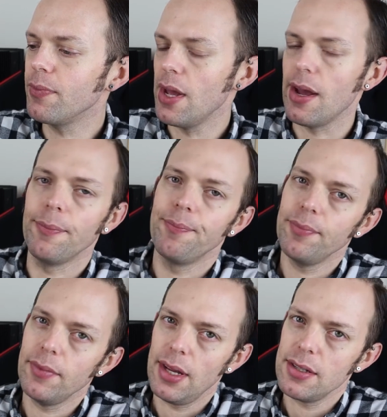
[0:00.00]
Yeah,
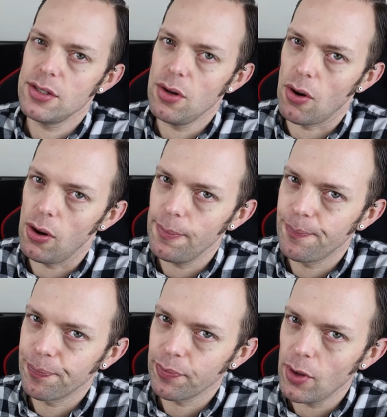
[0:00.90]
that's not
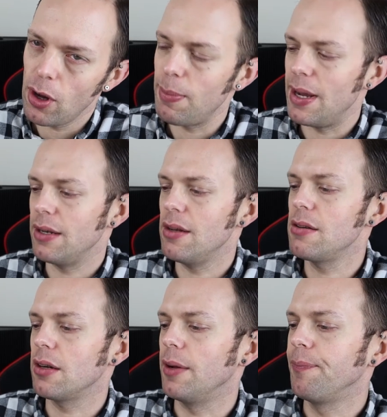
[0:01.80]
not a bad
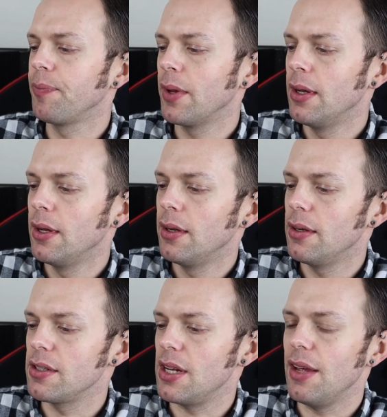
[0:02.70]
lager.
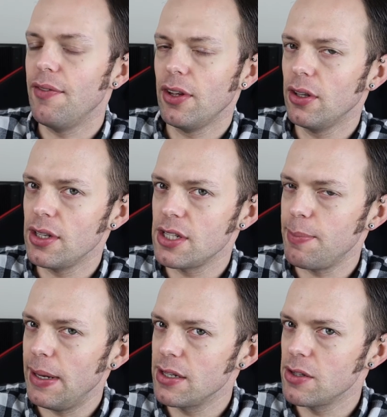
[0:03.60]
I say if it could
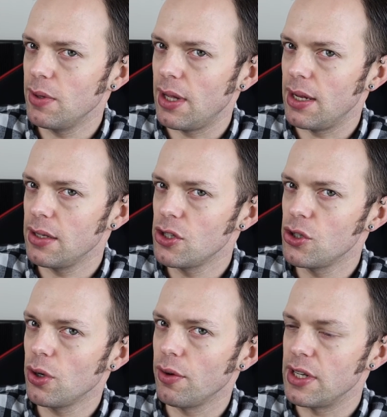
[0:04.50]
dispense with that
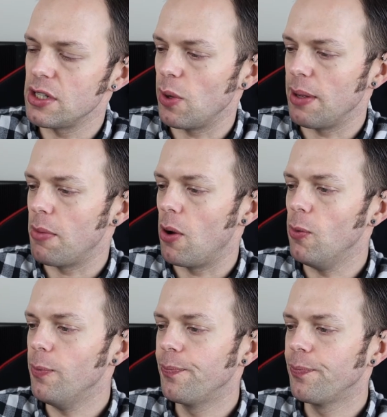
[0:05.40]
sugary sweet
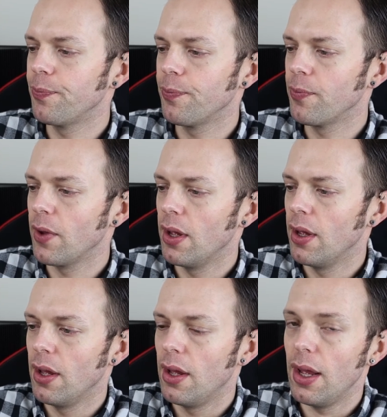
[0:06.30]
malt,
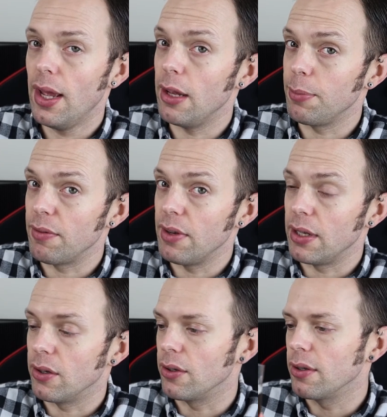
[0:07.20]
it'd be
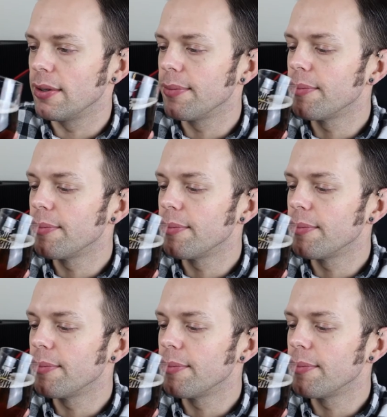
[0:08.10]
really good.